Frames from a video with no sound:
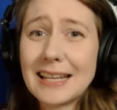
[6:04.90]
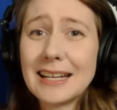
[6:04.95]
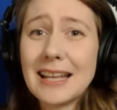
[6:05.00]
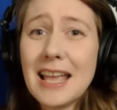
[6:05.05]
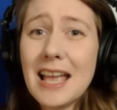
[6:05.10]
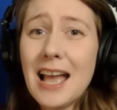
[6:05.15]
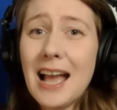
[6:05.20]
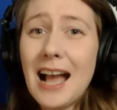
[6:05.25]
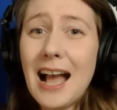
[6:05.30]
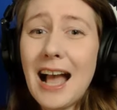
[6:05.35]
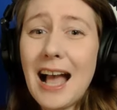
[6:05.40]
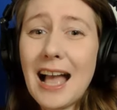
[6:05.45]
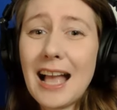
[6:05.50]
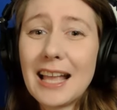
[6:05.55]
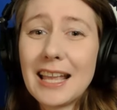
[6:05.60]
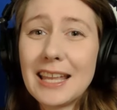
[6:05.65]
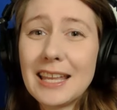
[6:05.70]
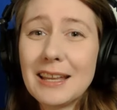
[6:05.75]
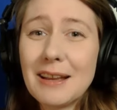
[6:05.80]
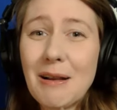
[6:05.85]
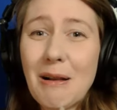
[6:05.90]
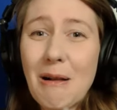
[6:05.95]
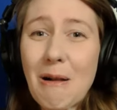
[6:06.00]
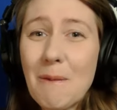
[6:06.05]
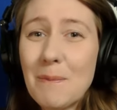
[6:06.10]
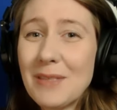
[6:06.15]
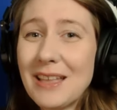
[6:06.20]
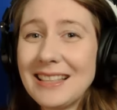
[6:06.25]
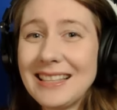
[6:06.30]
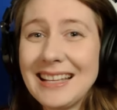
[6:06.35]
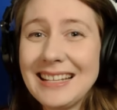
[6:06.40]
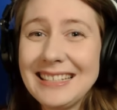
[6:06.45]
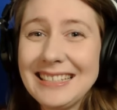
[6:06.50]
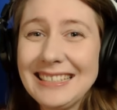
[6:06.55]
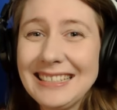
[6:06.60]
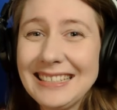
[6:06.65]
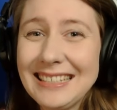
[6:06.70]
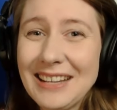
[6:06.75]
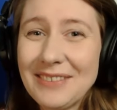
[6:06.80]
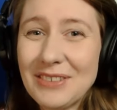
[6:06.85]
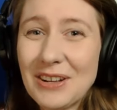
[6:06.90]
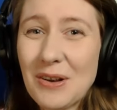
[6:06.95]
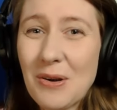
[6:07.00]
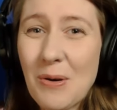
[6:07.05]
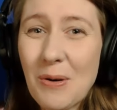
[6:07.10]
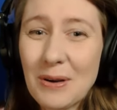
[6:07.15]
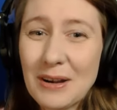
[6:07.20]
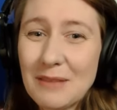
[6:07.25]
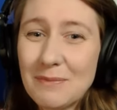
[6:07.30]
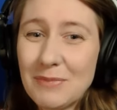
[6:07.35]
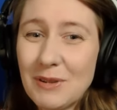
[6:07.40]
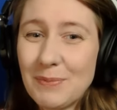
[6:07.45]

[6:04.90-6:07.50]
And I hope that that didn't get recorded.